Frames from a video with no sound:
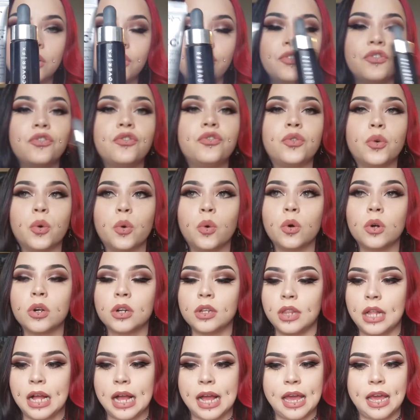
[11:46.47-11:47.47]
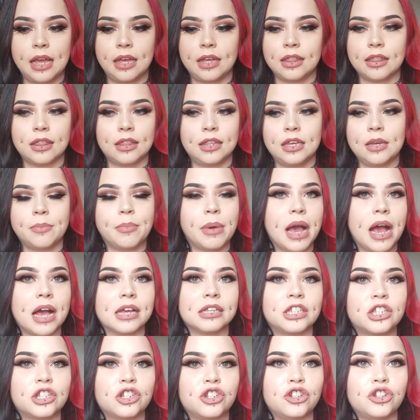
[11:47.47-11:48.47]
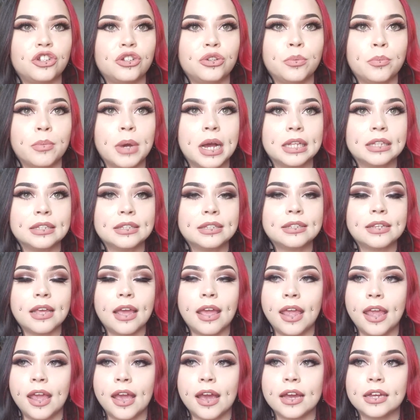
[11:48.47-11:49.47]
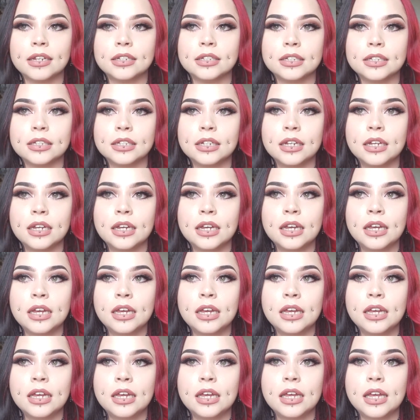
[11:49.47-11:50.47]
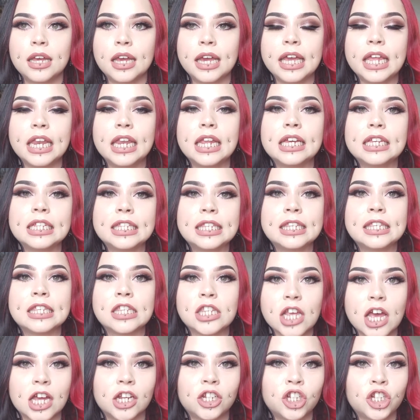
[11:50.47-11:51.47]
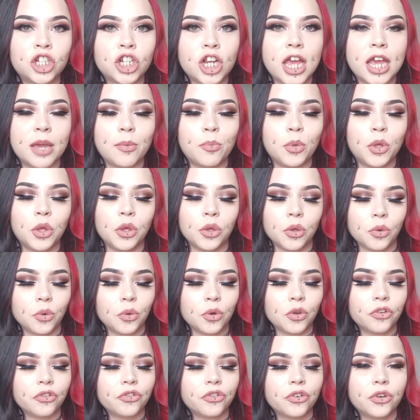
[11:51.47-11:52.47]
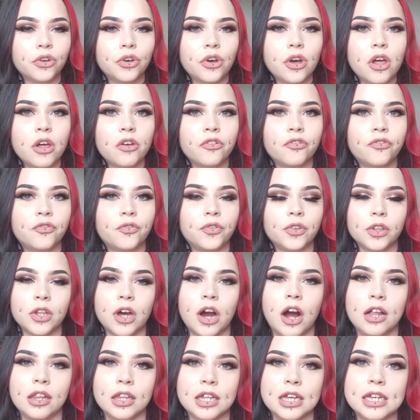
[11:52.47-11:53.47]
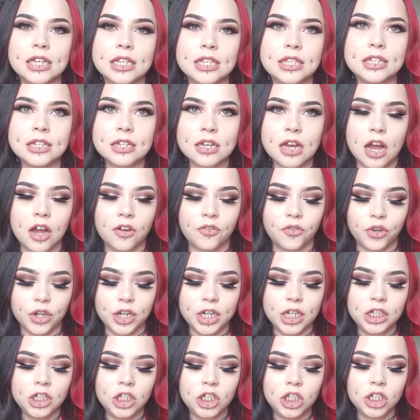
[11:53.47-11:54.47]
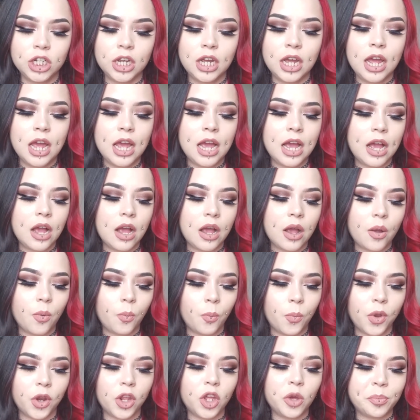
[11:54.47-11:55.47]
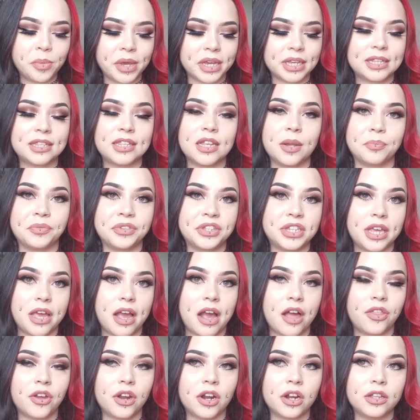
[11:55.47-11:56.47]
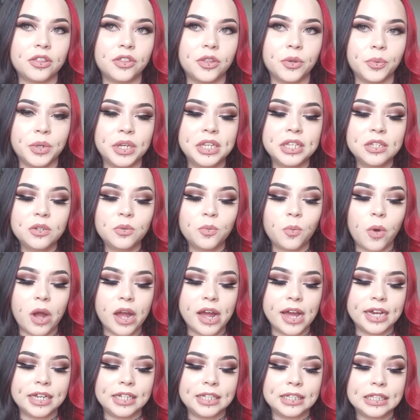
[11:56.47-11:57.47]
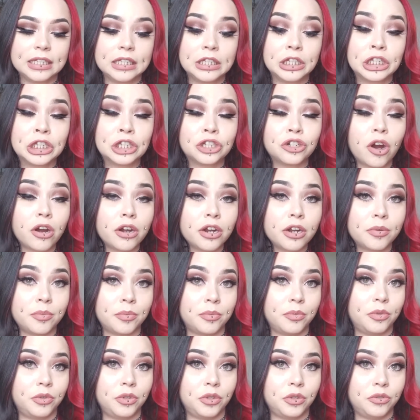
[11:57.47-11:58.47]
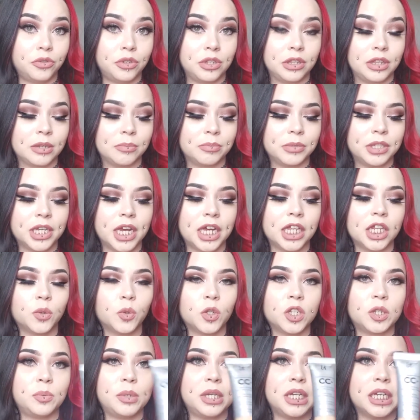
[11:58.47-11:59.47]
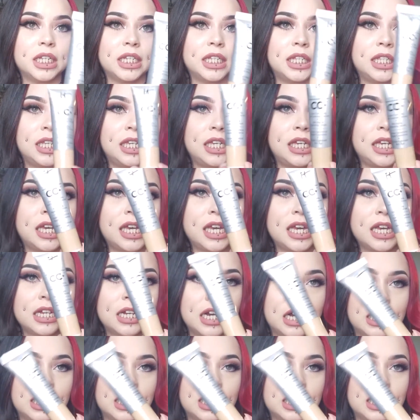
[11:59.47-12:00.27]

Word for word: for like the past 2 months, and it is such a beautiful, flawless coverage when you mix them together. The reason why I started using them together was because the It